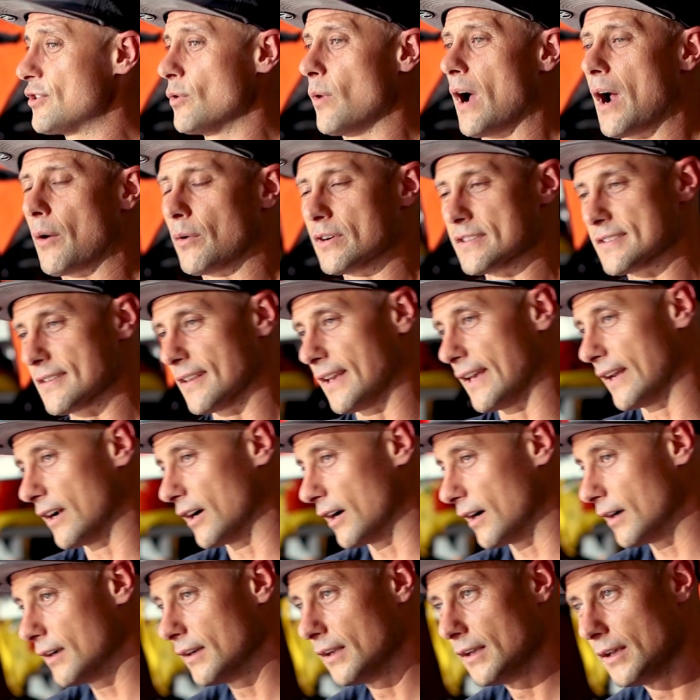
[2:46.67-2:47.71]
2 hours
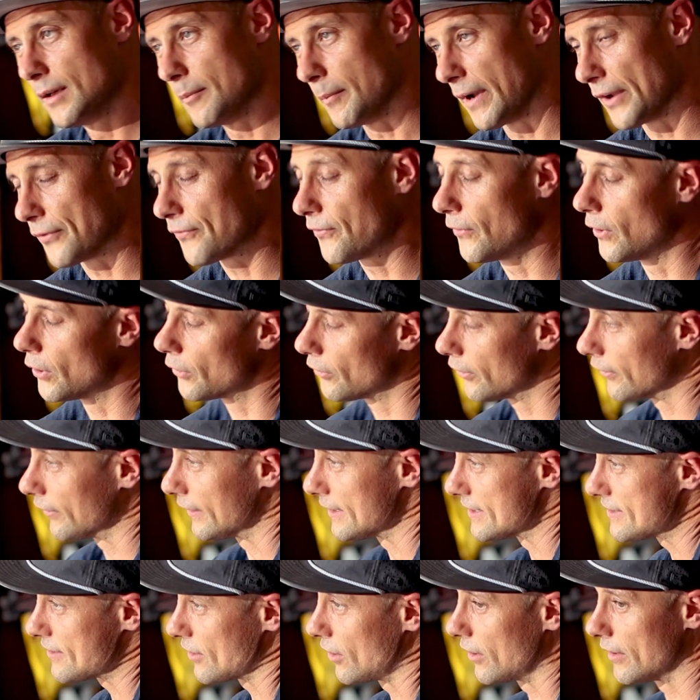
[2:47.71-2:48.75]
later, my foot
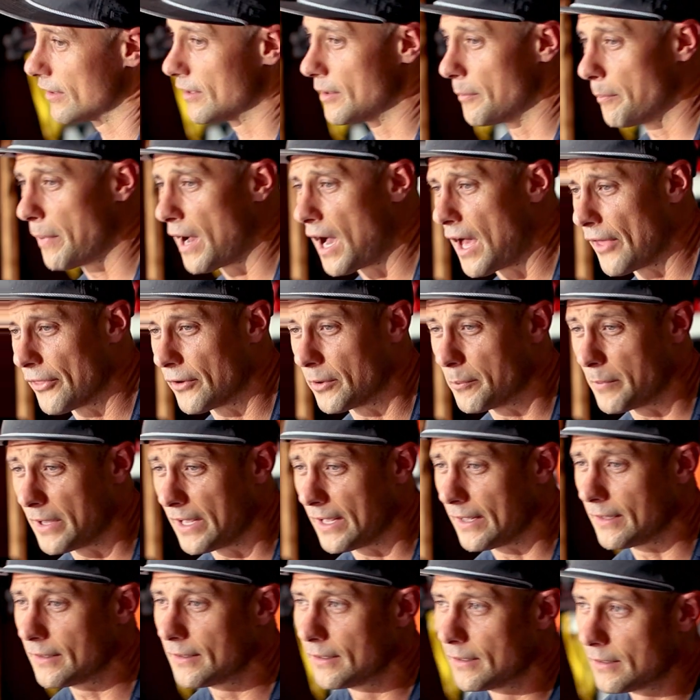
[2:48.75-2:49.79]
really started to bother
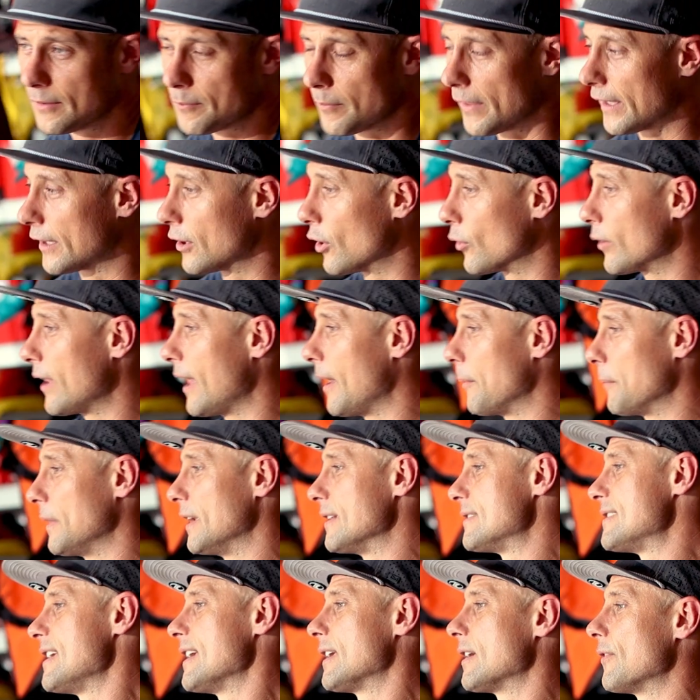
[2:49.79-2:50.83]
me. Like, okay, I'm
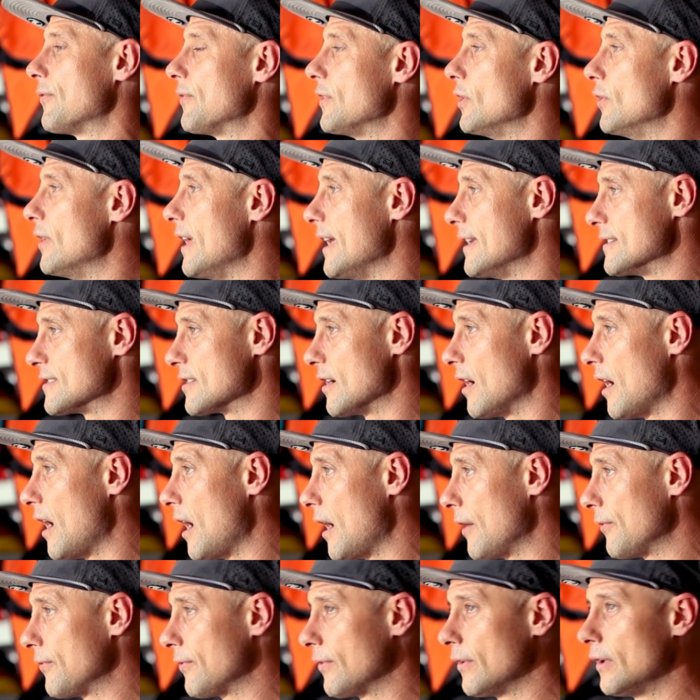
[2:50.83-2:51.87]
going to take a few days
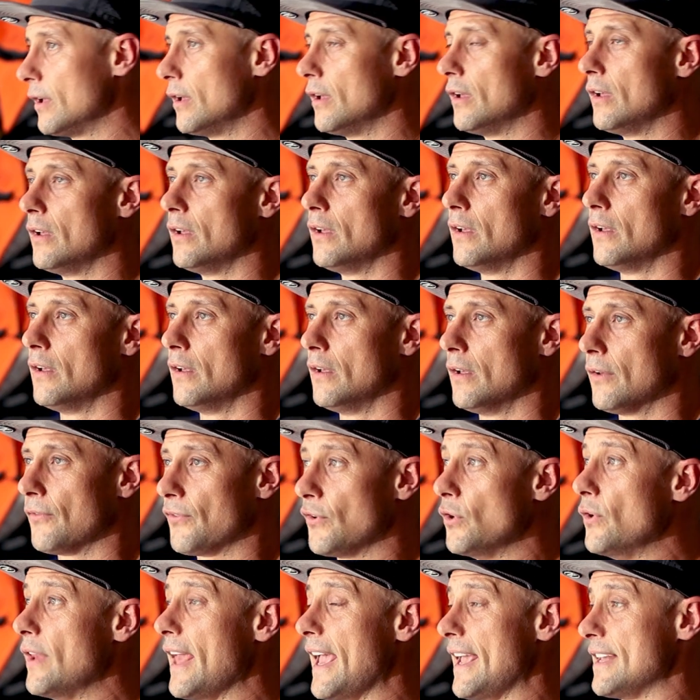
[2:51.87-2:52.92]
off. A
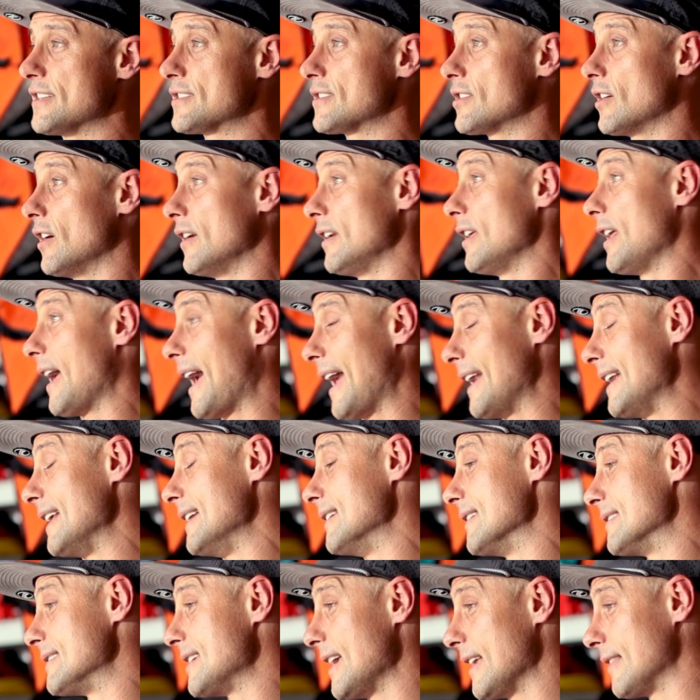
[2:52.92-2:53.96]
few days turned to, I
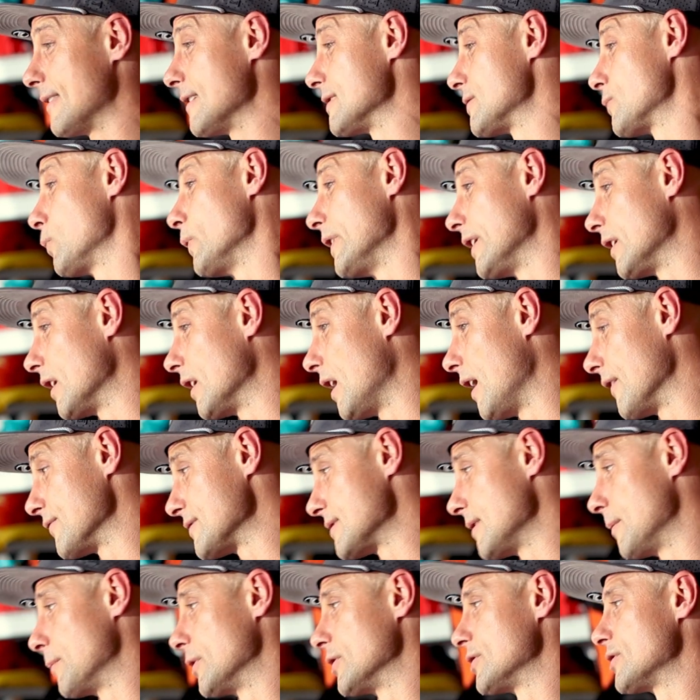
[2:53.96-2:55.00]
need to take this week off
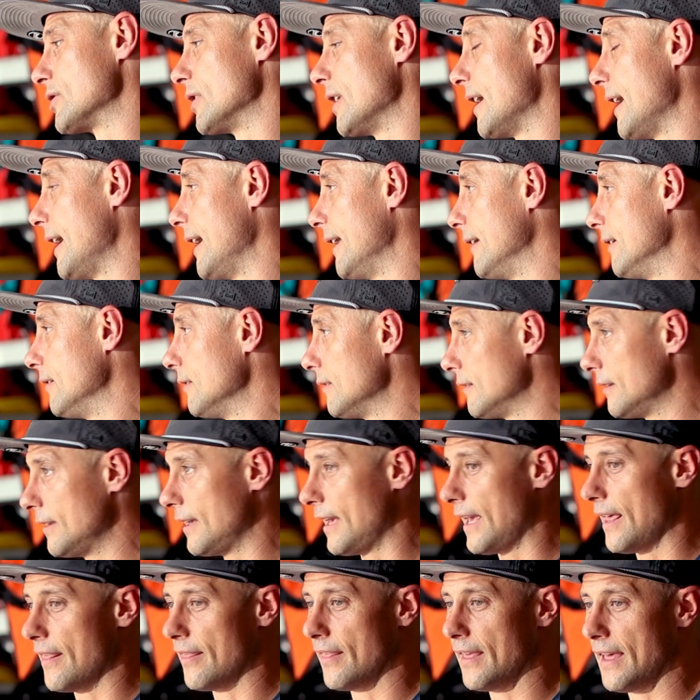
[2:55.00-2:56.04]
summer shred.
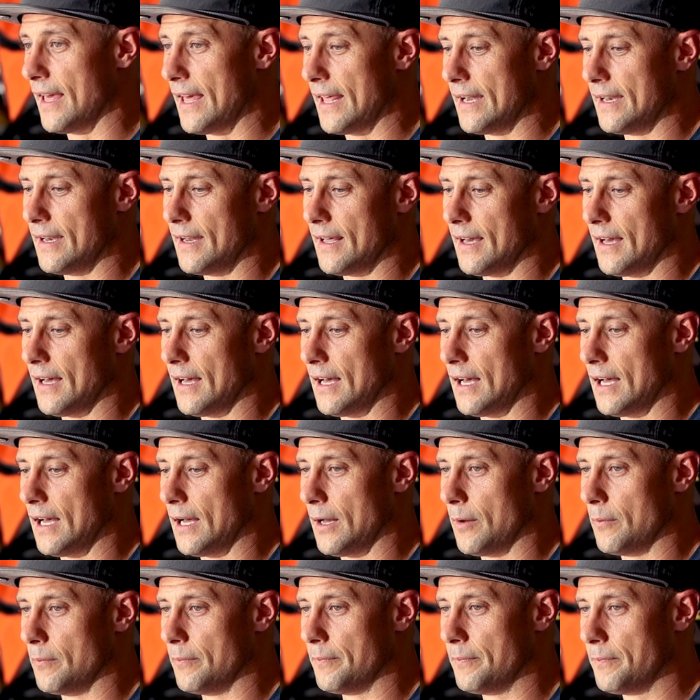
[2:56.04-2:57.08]
And then
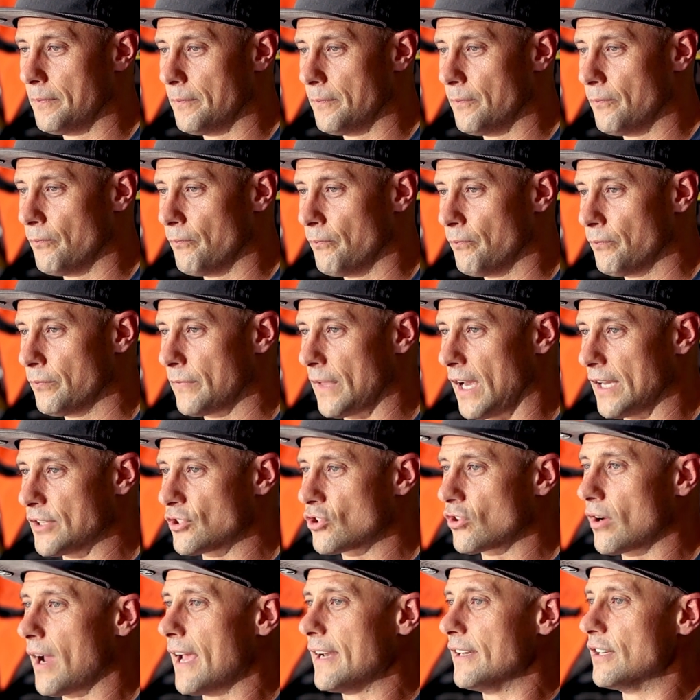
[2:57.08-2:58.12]
I
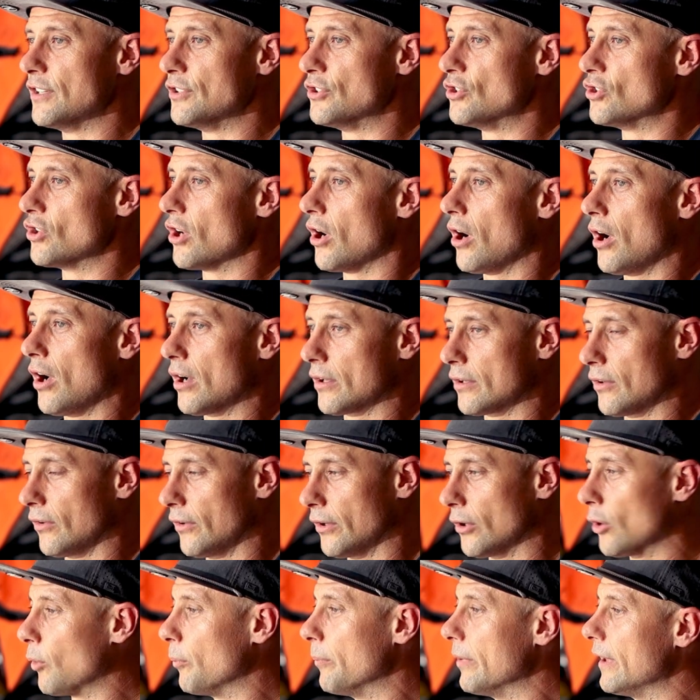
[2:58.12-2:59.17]
tried to jog a
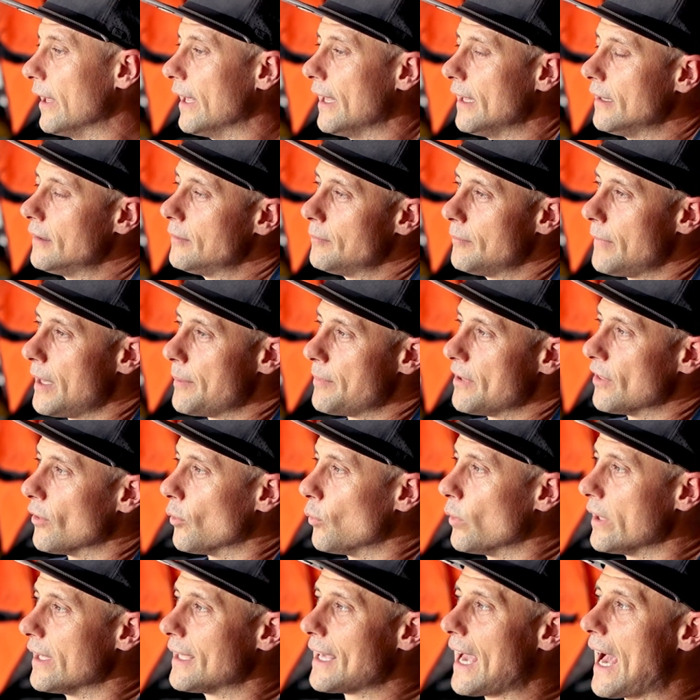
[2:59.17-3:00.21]
little bit, maybe the
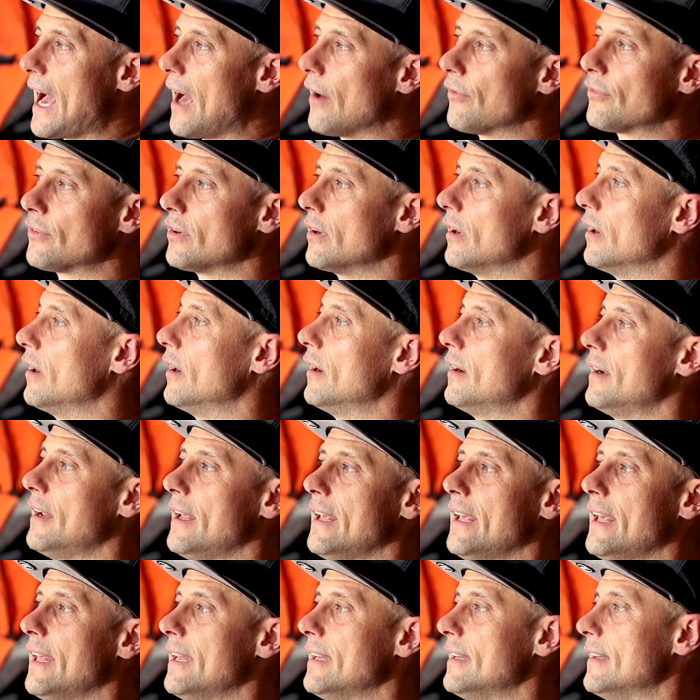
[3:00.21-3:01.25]
week after,
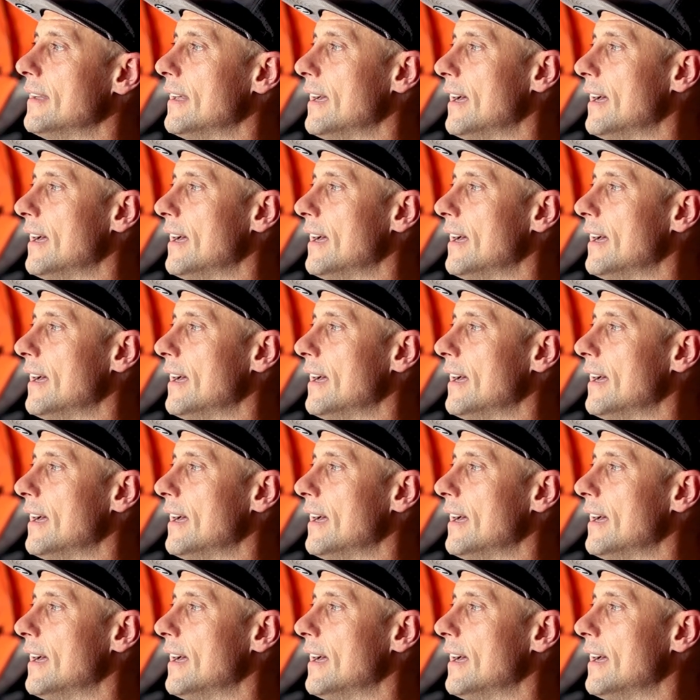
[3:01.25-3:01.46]
and